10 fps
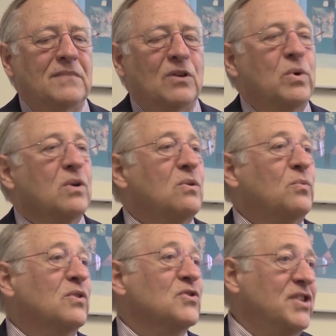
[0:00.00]

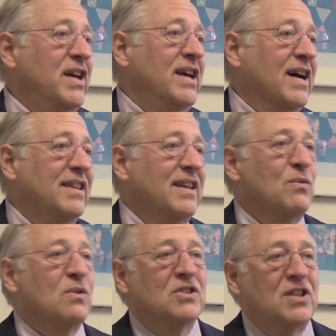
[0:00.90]
We'll see. I think
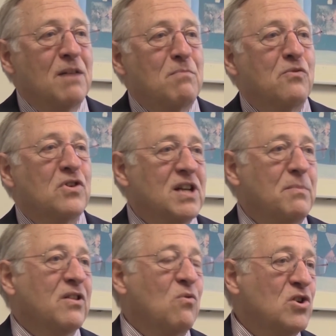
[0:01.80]
we'll skip over some
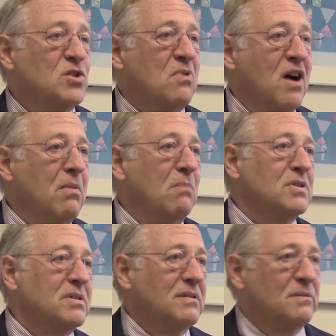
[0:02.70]
of the worst
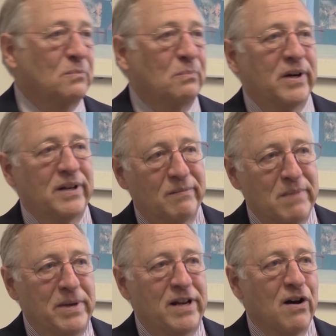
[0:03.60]
problems, but
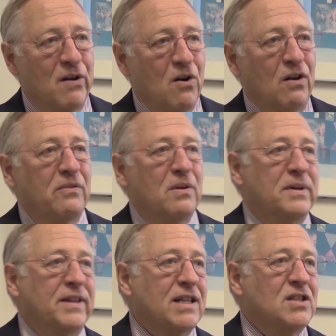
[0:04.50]
maybe not all of them,
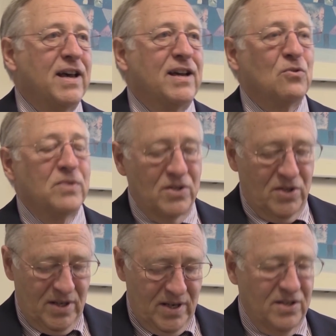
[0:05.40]
and that cycle
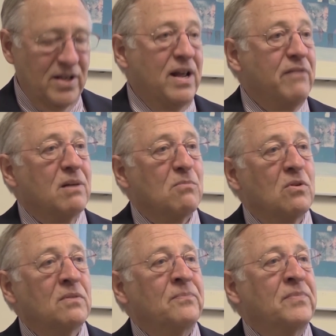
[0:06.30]
is inevitable.